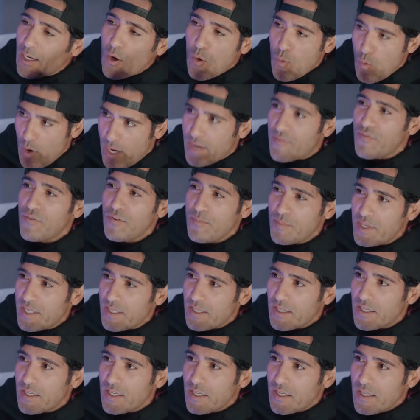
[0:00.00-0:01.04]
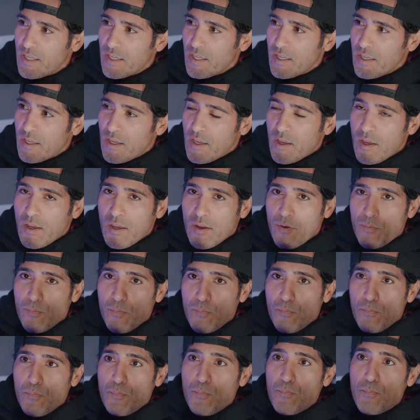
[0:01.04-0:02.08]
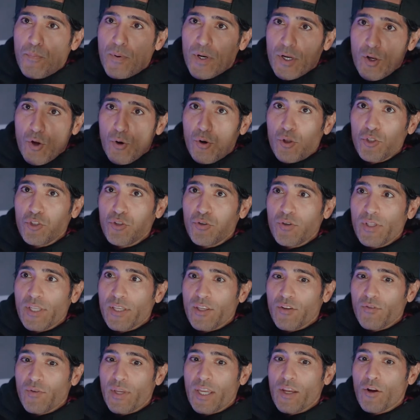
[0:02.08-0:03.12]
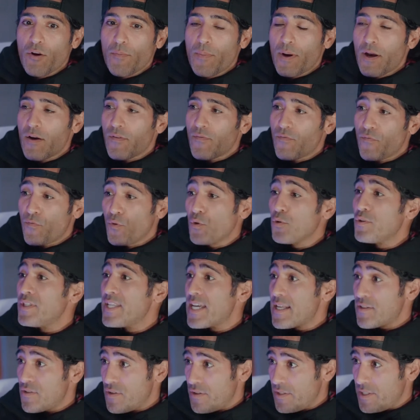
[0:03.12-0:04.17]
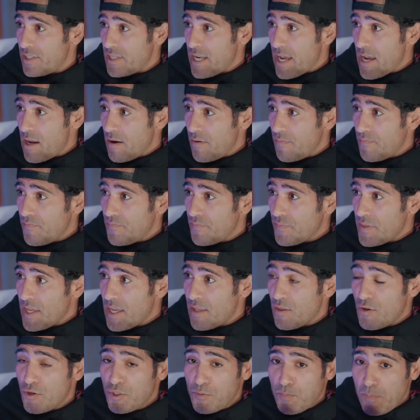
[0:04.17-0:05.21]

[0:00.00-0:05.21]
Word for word: away from it. But culturally, you hear about food deserts now. And there's